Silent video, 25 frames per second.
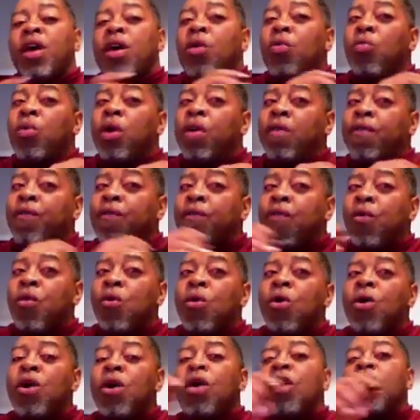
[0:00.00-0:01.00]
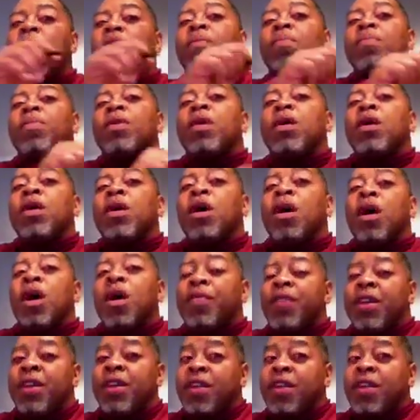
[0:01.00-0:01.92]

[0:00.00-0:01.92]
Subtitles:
where four of the